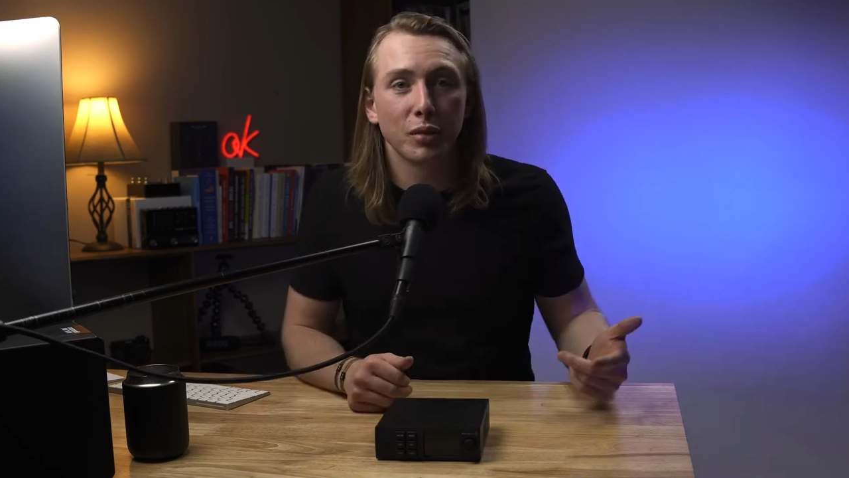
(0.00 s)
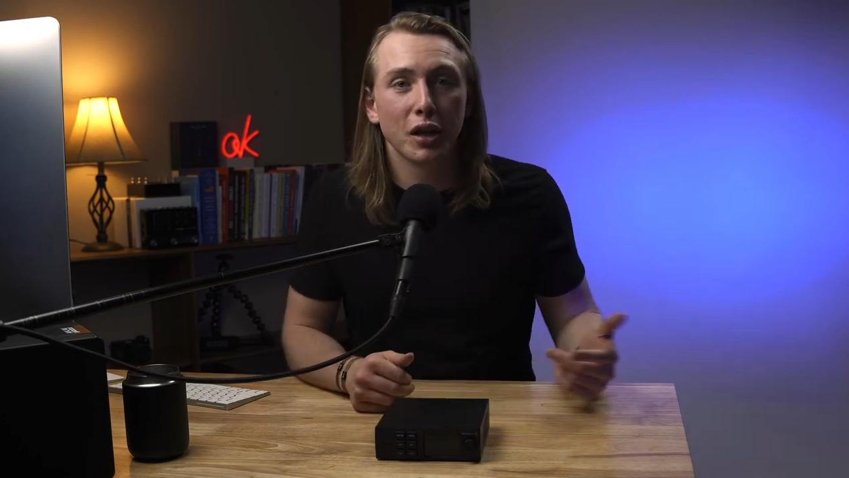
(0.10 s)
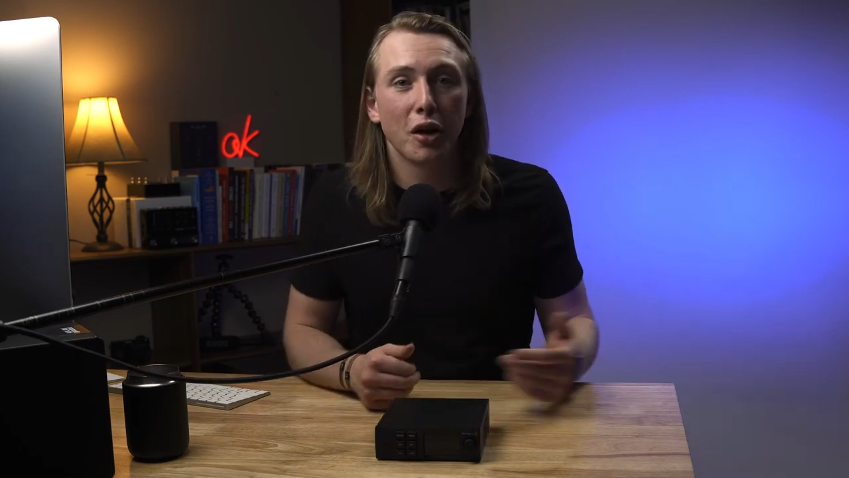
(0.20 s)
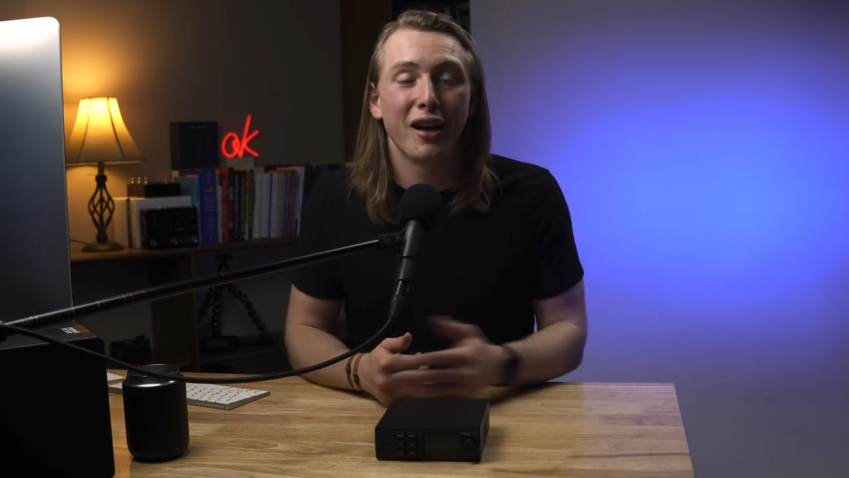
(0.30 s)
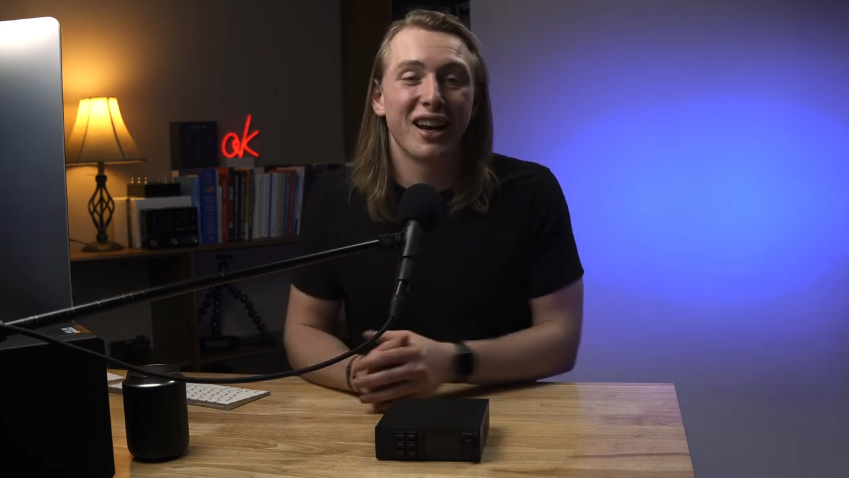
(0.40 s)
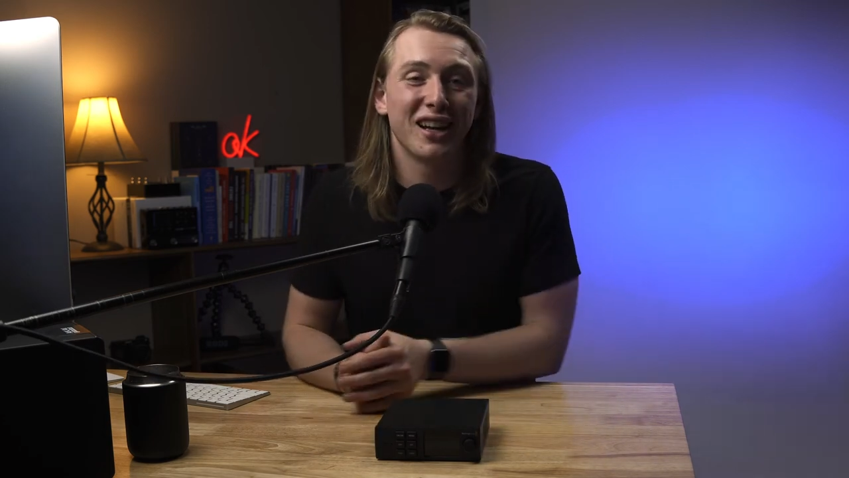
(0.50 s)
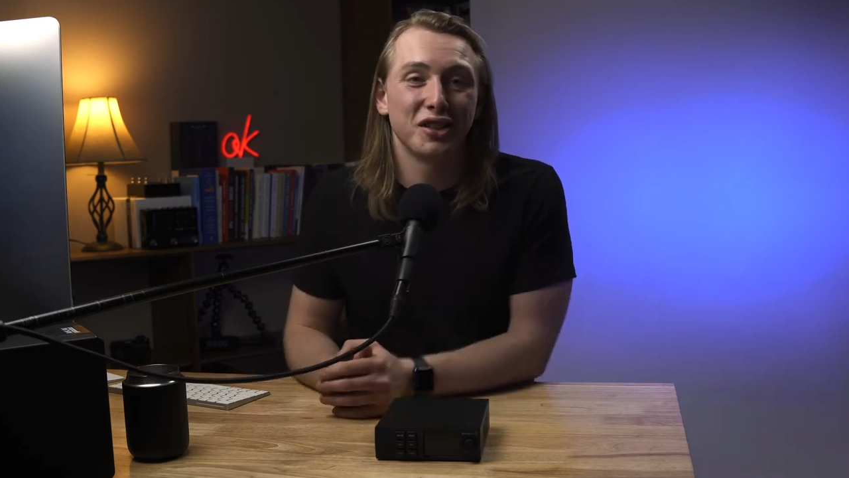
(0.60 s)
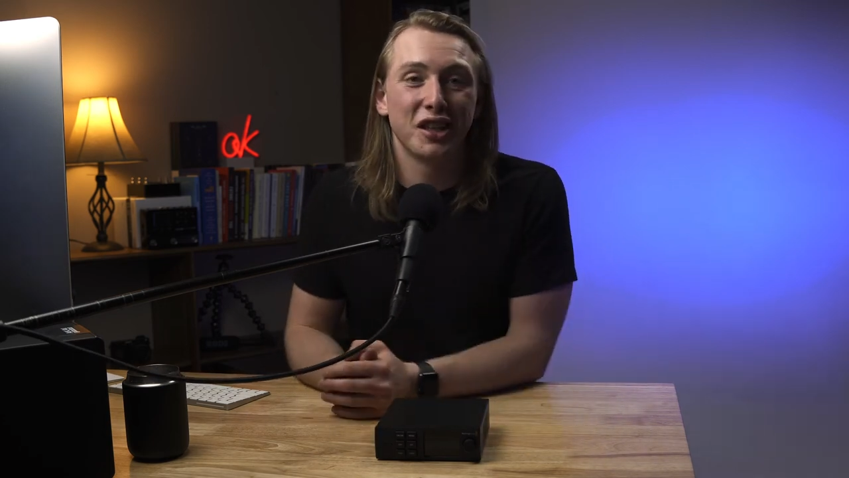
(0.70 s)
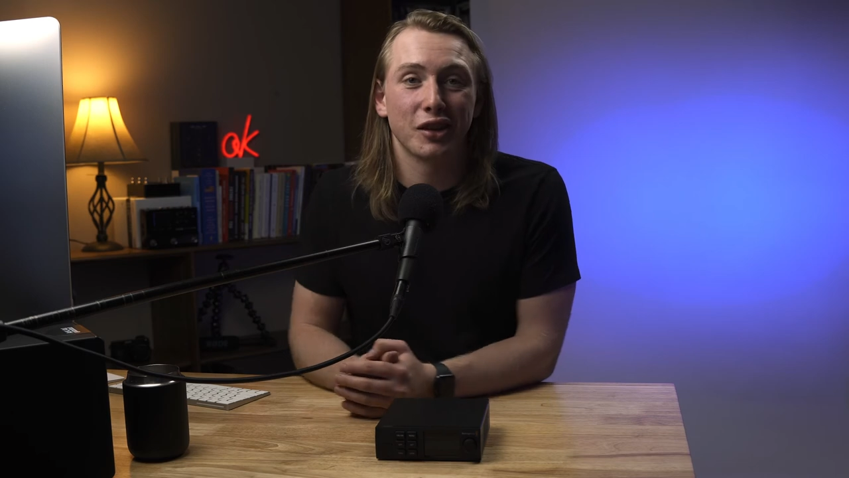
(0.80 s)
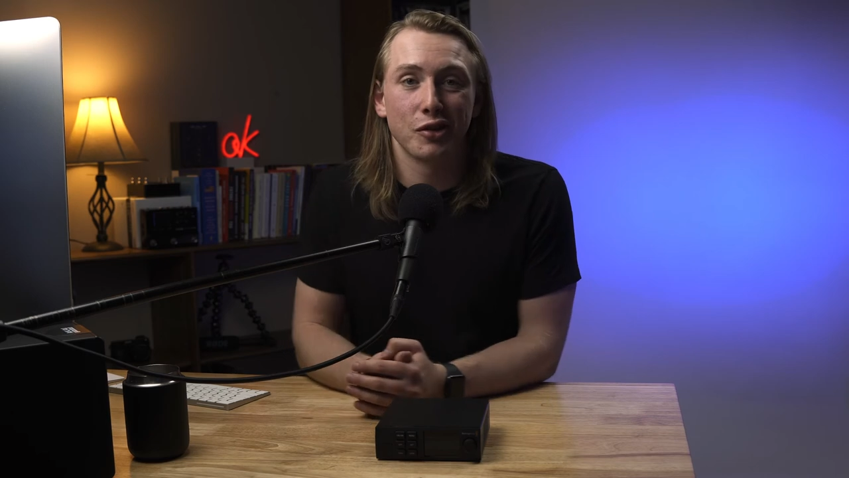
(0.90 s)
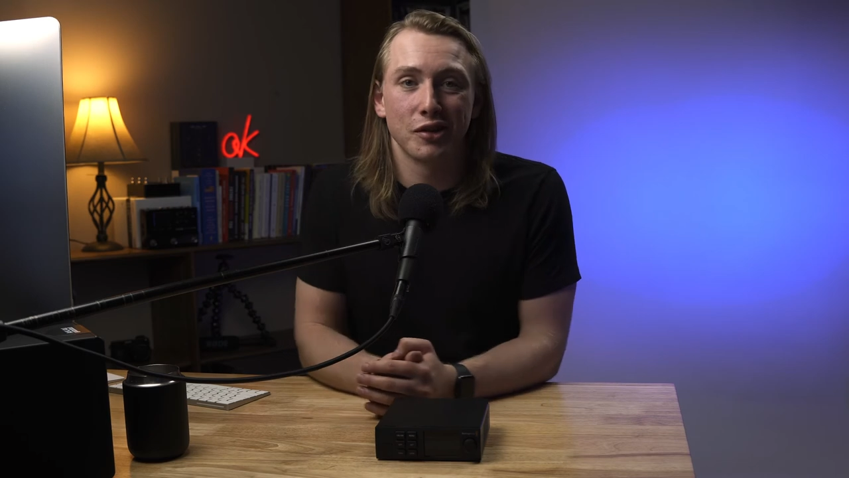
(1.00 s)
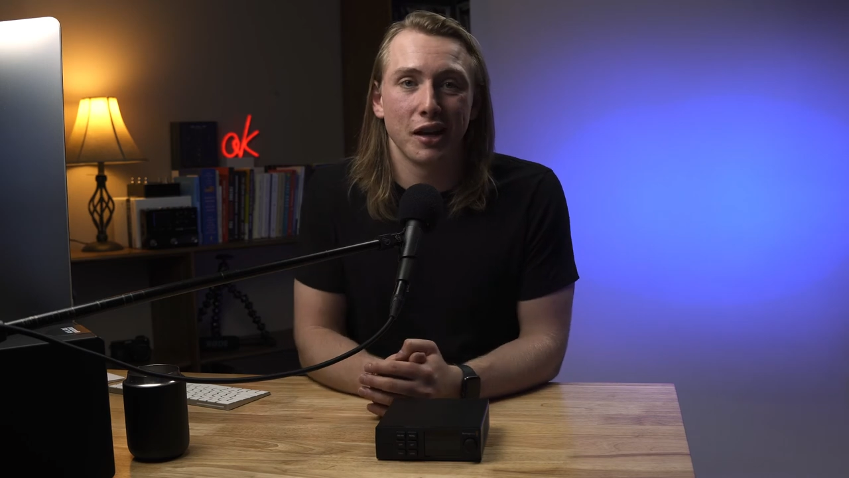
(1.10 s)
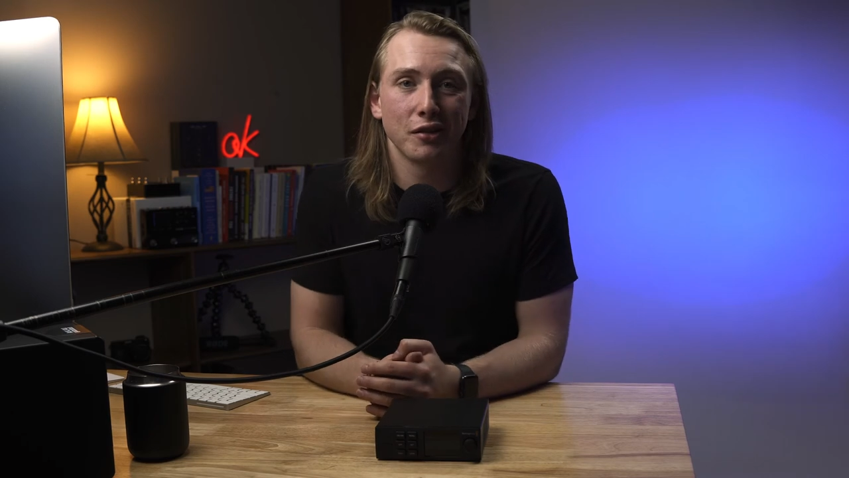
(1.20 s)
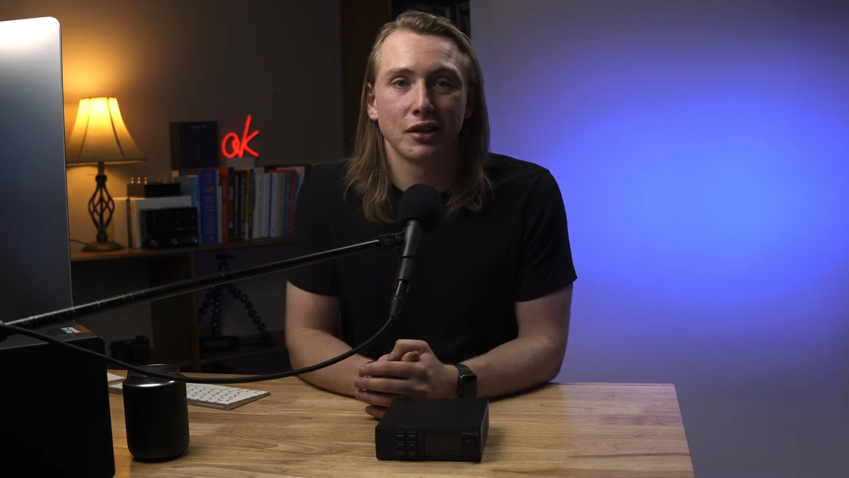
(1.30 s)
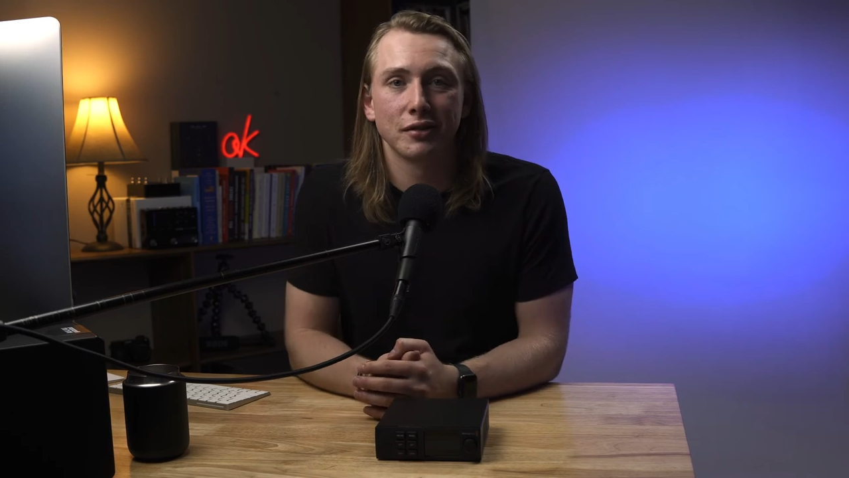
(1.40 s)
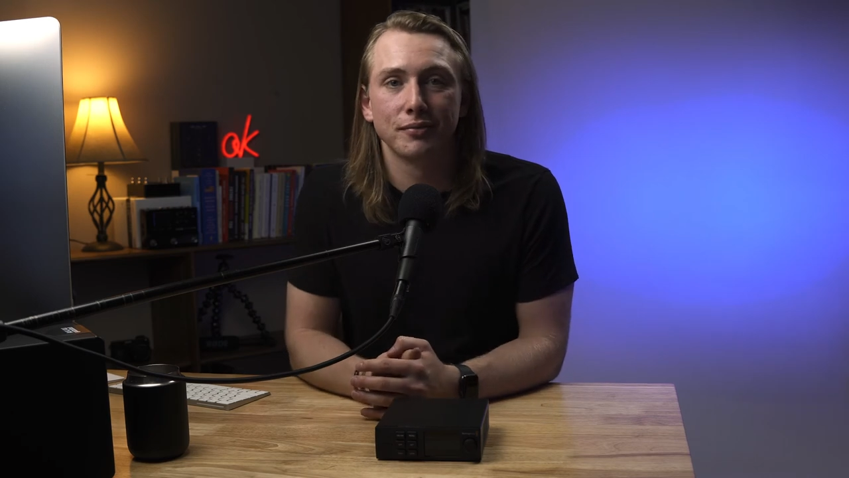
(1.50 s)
leave them below and I'll check those out.